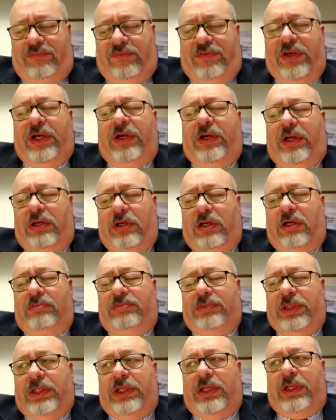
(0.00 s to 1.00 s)
mentioning
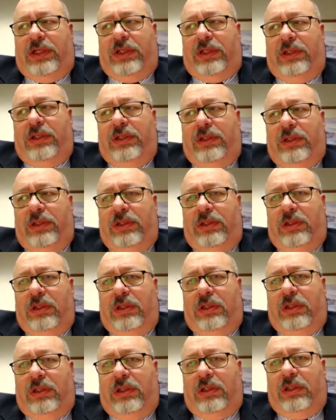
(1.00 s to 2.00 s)
so many different
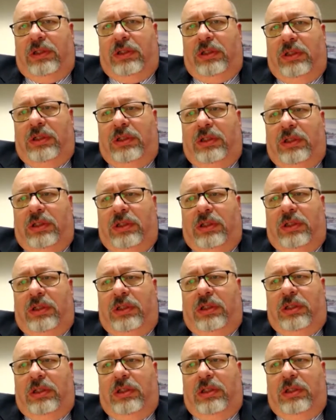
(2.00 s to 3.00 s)
things. I think without an
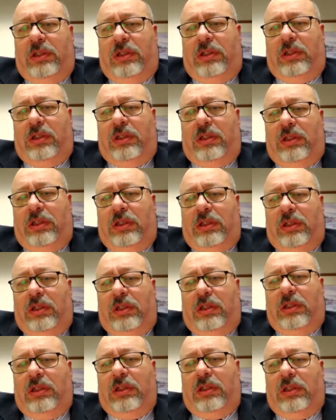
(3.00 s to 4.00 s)
attorney, it would
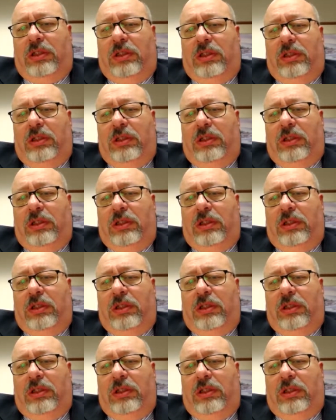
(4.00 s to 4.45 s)
be very difficult to